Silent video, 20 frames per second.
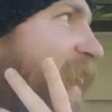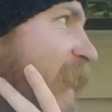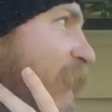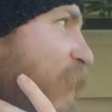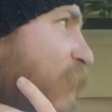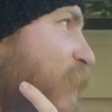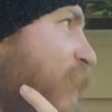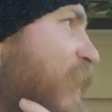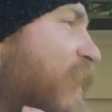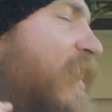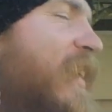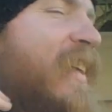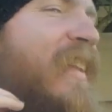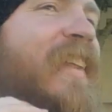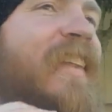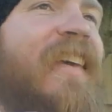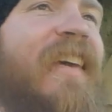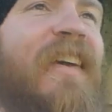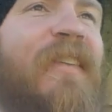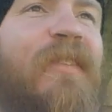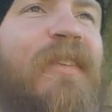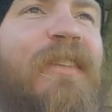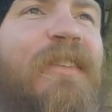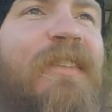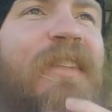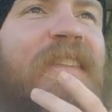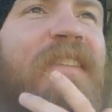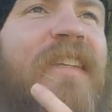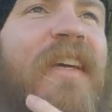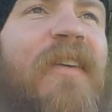I'm telling you. And then they have
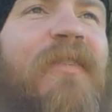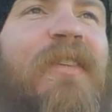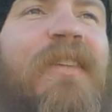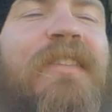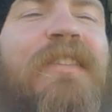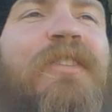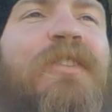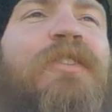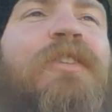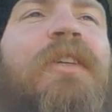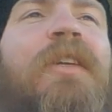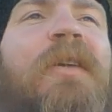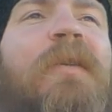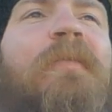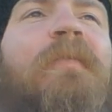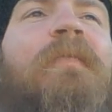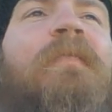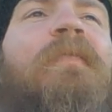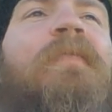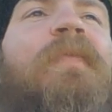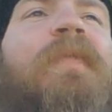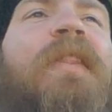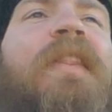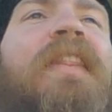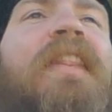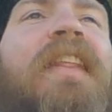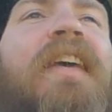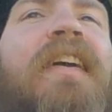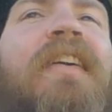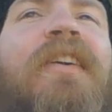these cheap,
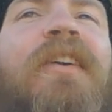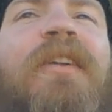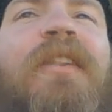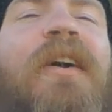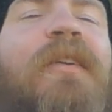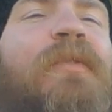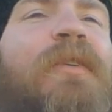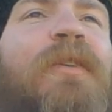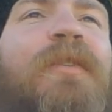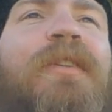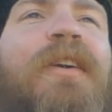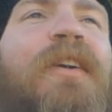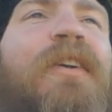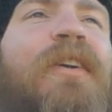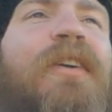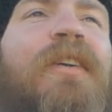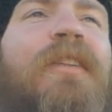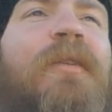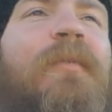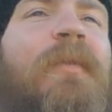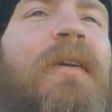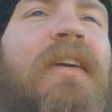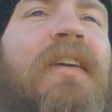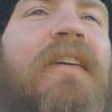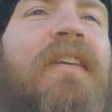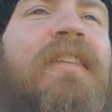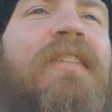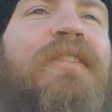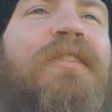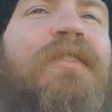I forget what they call them, like
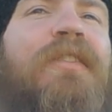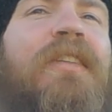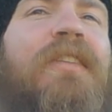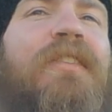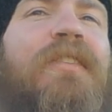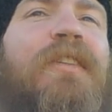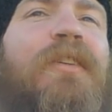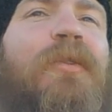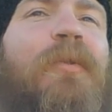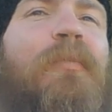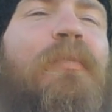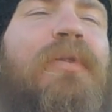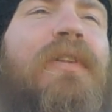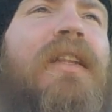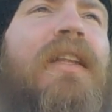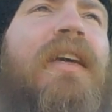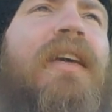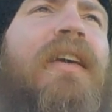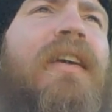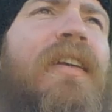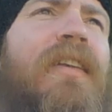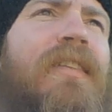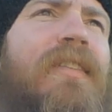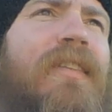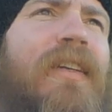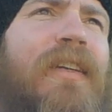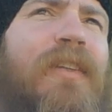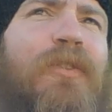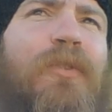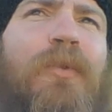these little plays,
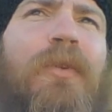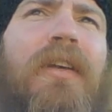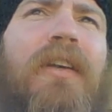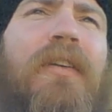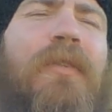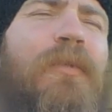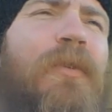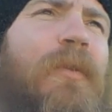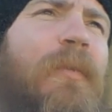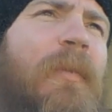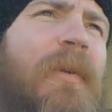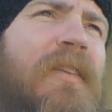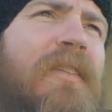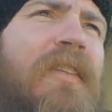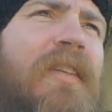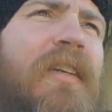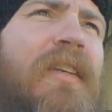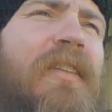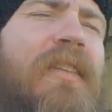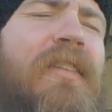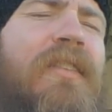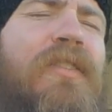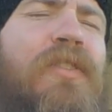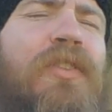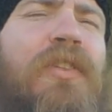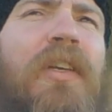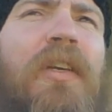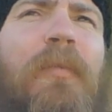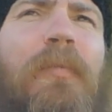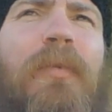like 3 of them. It's like the
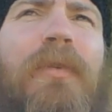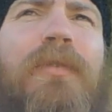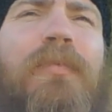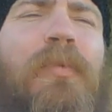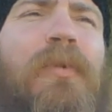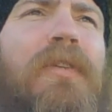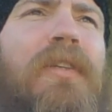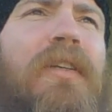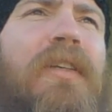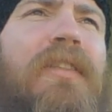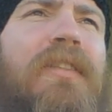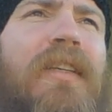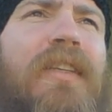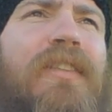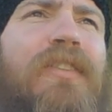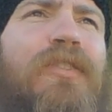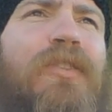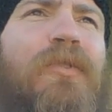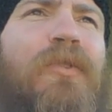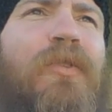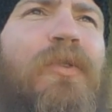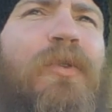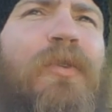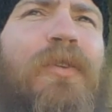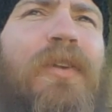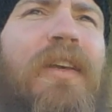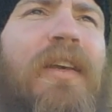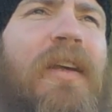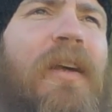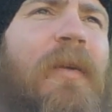cheapest product. It's like so
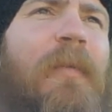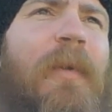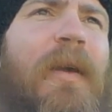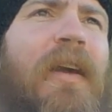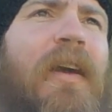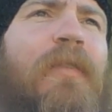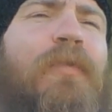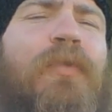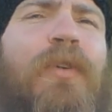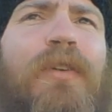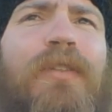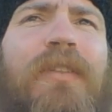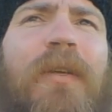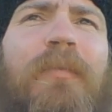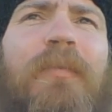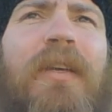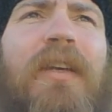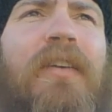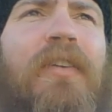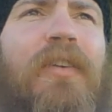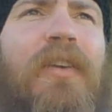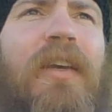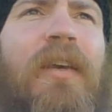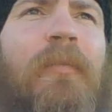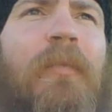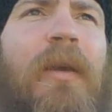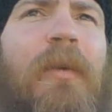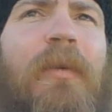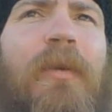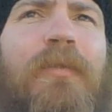corny. And I'm like, at first I'm thinking, okay,
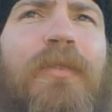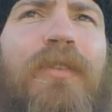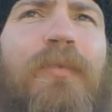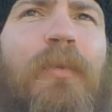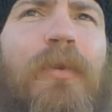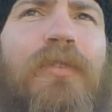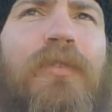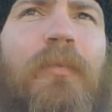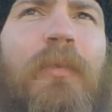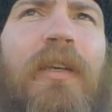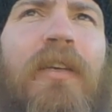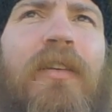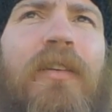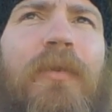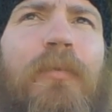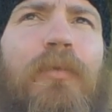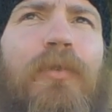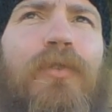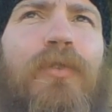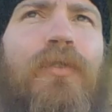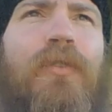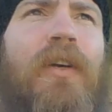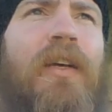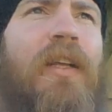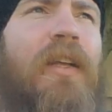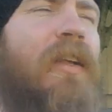maybe I'm just supposed to be humble.